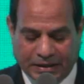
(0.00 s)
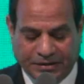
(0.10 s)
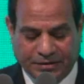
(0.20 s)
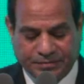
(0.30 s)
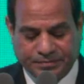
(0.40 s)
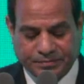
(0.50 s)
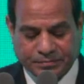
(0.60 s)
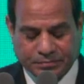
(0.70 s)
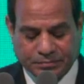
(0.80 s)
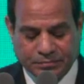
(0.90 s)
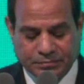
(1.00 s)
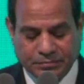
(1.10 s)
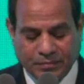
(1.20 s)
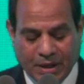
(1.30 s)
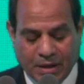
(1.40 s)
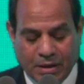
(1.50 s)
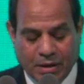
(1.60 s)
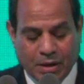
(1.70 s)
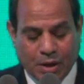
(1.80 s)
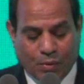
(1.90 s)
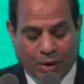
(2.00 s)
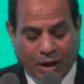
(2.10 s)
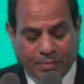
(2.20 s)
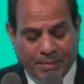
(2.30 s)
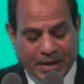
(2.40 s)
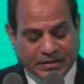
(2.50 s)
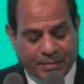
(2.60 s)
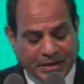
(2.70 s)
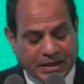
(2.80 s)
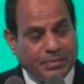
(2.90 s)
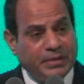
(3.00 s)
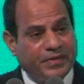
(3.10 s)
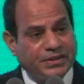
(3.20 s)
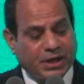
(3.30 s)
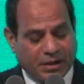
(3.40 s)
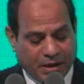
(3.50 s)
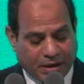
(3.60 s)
order to support the countries that supported him back.